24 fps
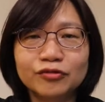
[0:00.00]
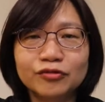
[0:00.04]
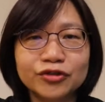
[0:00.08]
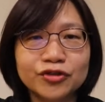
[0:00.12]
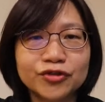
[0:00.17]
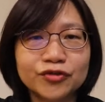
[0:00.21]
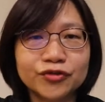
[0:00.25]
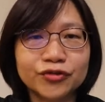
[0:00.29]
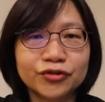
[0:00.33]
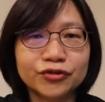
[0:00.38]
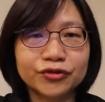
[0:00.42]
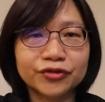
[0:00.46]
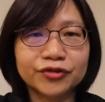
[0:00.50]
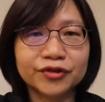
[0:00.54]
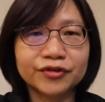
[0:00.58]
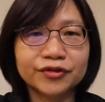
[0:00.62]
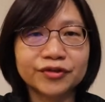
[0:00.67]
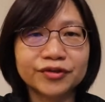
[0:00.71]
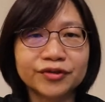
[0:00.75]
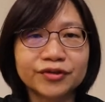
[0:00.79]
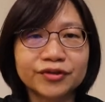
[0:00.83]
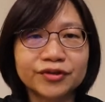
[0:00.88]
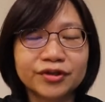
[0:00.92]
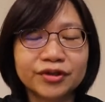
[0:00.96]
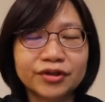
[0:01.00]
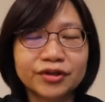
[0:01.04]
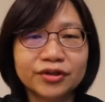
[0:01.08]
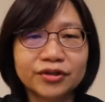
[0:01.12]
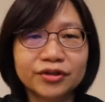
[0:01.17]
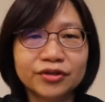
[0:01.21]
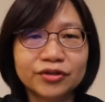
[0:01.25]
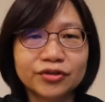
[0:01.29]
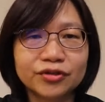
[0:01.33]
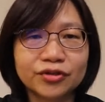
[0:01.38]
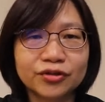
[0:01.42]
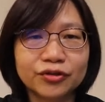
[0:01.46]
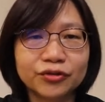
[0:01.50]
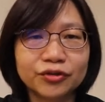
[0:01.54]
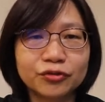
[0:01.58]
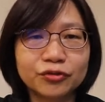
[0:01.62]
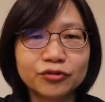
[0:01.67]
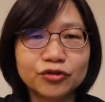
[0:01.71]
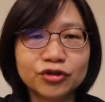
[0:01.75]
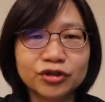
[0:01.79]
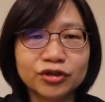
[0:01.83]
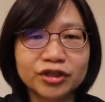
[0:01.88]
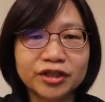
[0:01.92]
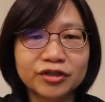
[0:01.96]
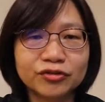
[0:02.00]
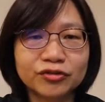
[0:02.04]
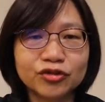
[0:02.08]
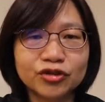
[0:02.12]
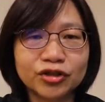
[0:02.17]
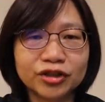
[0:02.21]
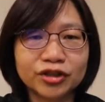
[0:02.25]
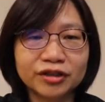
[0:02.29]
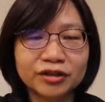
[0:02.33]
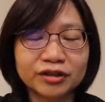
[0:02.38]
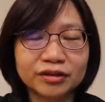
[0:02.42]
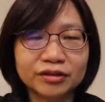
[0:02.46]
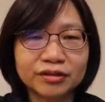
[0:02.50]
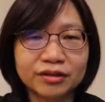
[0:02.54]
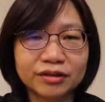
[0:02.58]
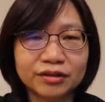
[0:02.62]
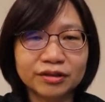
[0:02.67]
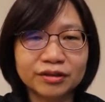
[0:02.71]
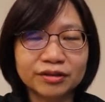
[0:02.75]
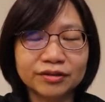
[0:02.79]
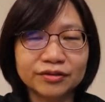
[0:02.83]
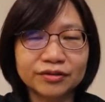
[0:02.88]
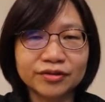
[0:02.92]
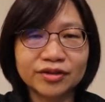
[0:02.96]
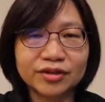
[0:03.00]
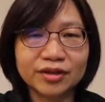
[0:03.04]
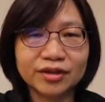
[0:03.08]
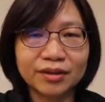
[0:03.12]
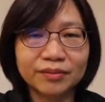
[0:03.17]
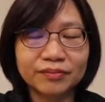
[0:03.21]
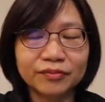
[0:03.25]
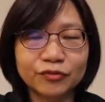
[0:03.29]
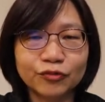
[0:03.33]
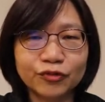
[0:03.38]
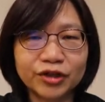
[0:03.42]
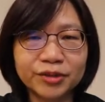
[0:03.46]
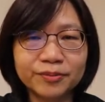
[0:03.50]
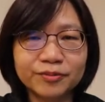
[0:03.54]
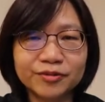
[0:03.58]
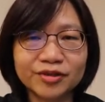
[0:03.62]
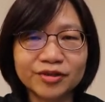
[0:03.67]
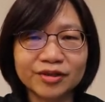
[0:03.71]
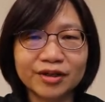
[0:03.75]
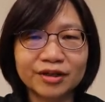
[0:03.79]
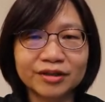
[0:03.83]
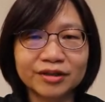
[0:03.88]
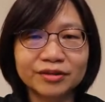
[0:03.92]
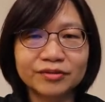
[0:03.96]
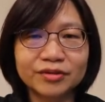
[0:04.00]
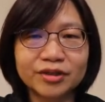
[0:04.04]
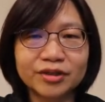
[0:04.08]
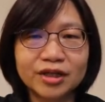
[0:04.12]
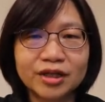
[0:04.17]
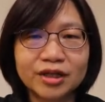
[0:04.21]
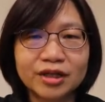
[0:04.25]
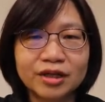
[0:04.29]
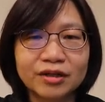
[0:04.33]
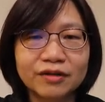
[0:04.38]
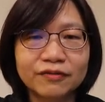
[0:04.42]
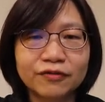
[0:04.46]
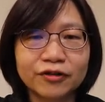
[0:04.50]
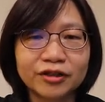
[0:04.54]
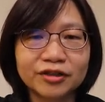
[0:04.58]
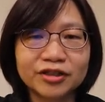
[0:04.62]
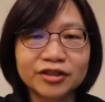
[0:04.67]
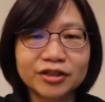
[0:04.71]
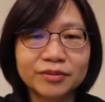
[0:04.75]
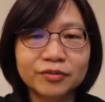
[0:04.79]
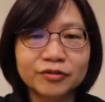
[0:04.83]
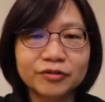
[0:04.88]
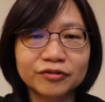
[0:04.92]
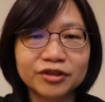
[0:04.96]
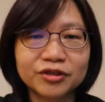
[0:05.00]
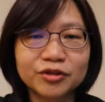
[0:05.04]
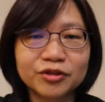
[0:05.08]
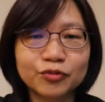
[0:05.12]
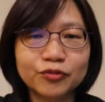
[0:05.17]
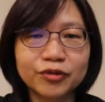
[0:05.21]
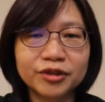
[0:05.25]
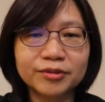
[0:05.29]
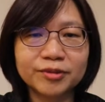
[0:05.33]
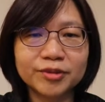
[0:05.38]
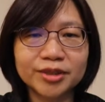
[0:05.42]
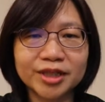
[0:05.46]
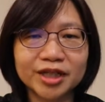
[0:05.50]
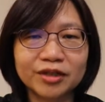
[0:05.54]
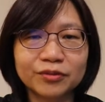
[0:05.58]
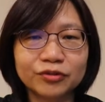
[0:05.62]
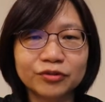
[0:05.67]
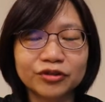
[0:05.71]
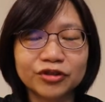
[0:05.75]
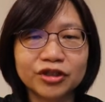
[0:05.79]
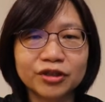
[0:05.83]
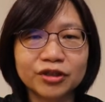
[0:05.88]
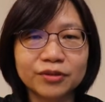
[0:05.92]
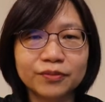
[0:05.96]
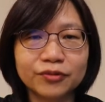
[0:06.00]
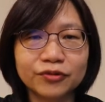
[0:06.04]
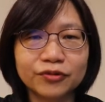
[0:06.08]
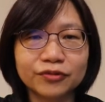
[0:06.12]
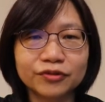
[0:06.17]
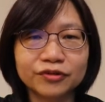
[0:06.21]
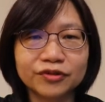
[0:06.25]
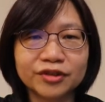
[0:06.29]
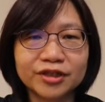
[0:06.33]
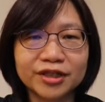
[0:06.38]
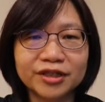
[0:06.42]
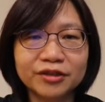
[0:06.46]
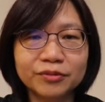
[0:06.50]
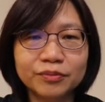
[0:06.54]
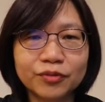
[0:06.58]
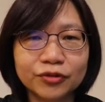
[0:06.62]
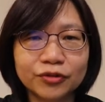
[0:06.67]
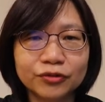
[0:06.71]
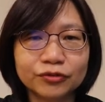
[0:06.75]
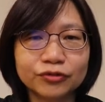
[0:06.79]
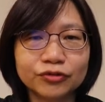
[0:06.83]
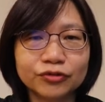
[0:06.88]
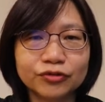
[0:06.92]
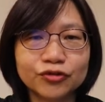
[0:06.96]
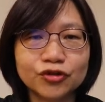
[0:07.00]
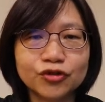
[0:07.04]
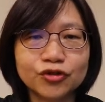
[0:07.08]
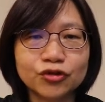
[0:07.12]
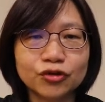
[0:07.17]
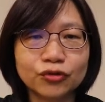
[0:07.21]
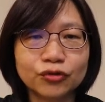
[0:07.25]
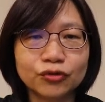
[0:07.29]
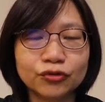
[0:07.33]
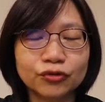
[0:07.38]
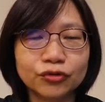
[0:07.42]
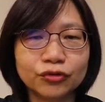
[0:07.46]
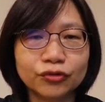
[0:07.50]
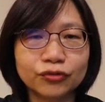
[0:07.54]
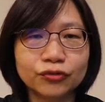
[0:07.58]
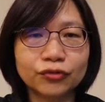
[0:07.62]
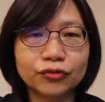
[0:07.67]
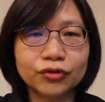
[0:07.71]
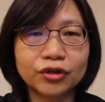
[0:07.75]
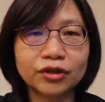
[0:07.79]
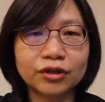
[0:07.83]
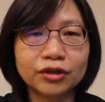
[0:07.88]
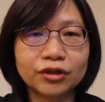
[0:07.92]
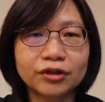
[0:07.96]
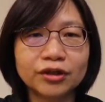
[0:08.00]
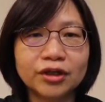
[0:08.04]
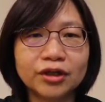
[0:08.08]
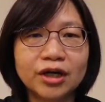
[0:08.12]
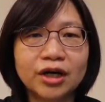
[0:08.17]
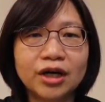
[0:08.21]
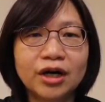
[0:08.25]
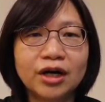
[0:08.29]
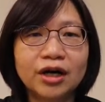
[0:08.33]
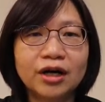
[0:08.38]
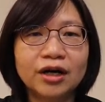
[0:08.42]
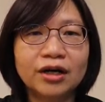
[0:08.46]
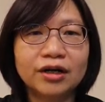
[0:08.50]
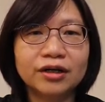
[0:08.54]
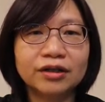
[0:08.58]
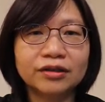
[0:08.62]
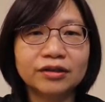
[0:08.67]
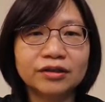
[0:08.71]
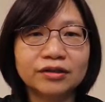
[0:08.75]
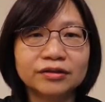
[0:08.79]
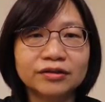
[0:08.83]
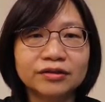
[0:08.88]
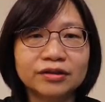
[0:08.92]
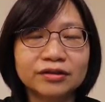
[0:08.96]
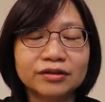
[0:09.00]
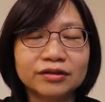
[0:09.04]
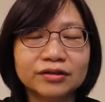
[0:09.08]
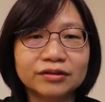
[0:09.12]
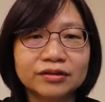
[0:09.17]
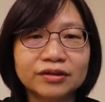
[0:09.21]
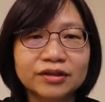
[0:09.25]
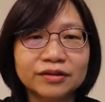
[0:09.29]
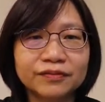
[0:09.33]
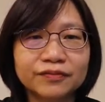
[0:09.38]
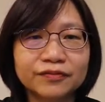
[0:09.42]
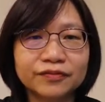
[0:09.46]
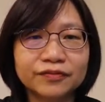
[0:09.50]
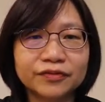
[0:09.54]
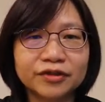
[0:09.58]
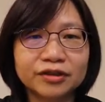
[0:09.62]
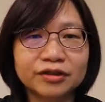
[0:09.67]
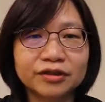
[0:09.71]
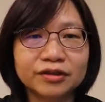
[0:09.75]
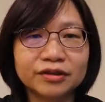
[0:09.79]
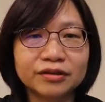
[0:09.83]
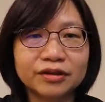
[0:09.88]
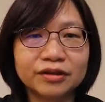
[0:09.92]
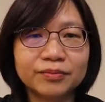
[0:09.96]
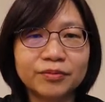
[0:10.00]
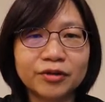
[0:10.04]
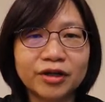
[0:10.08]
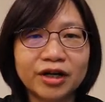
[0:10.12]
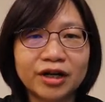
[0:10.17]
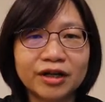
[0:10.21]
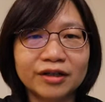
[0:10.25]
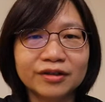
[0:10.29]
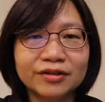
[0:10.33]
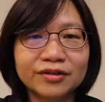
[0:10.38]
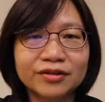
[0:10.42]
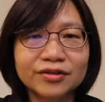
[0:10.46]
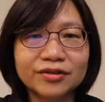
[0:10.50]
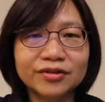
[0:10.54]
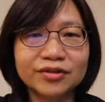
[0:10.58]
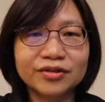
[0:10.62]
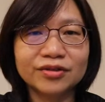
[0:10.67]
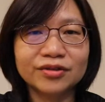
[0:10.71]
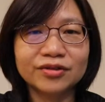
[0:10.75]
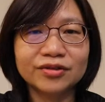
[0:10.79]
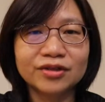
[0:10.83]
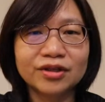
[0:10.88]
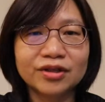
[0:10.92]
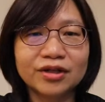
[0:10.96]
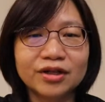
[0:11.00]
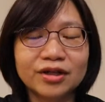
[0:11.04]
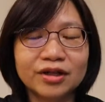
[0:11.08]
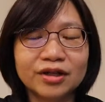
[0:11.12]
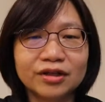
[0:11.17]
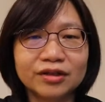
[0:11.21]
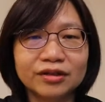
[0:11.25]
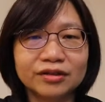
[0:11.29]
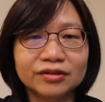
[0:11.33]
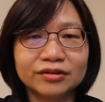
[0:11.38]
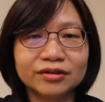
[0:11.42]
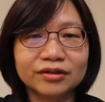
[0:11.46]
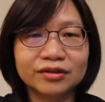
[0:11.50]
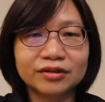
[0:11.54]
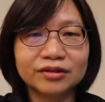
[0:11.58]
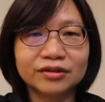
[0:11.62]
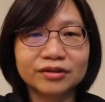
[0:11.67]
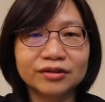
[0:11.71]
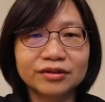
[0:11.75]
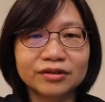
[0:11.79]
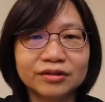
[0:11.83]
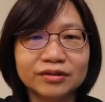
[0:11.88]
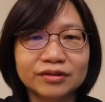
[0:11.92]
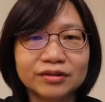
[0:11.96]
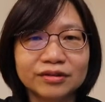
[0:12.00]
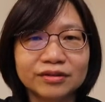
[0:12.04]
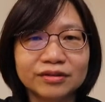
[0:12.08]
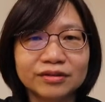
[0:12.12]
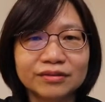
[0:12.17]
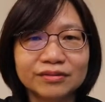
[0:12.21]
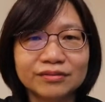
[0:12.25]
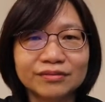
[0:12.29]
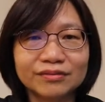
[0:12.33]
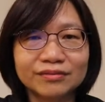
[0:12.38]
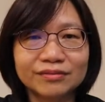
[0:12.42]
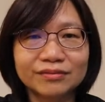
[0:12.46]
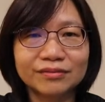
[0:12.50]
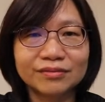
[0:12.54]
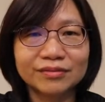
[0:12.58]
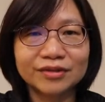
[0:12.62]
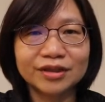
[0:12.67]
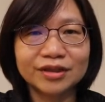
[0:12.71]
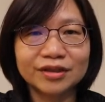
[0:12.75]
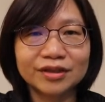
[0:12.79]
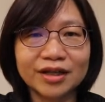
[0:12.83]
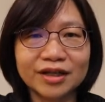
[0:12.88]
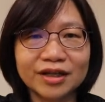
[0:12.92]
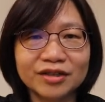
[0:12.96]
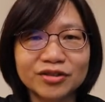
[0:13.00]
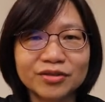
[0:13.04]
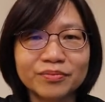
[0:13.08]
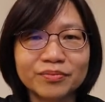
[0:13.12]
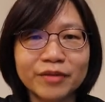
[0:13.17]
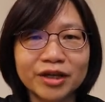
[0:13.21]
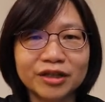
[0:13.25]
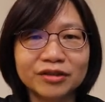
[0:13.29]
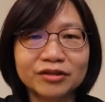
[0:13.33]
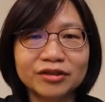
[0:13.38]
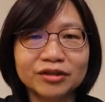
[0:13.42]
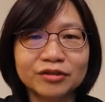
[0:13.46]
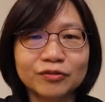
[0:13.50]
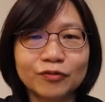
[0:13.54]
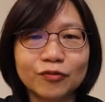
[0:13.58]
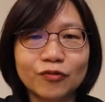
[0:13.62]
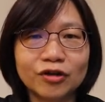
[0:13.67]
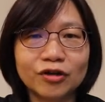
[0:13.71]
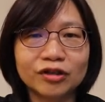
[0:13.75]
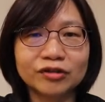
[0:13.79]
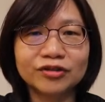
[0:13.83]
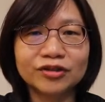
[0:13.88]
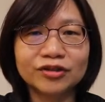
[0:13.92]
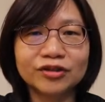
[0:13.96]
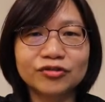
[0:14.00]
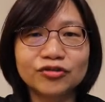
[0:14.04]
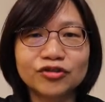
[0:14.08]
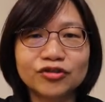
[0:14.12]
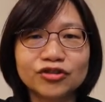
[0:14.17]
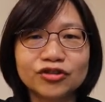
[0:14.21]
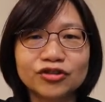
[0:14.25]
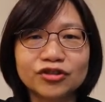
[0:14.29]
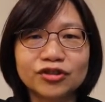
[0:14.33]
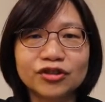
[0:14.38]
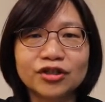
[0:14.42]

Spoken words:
resources. So you can check some website. For example, this website will give you a table to show you the appliance, the estimated wattage,